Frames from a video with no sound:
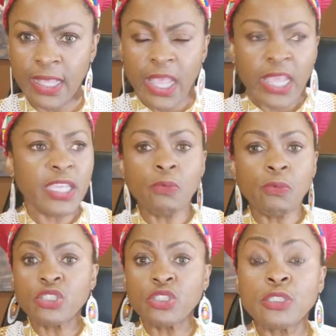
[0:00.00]
It
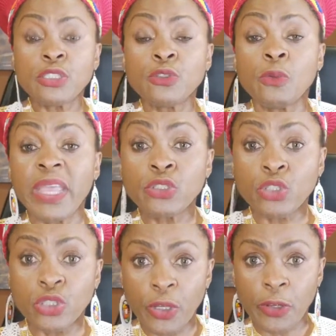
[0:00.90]
was just to make
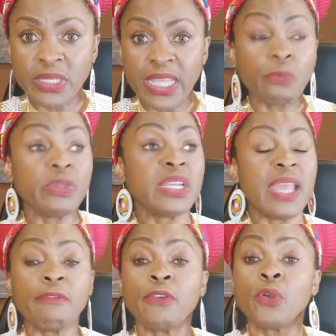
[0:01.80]
sure that we
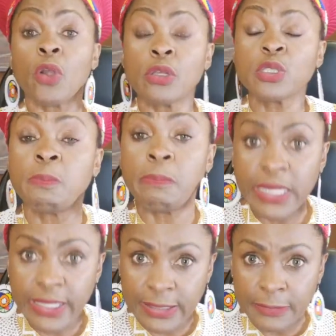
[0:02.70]
never cross
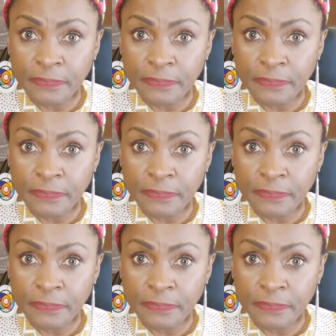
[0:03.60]
blood.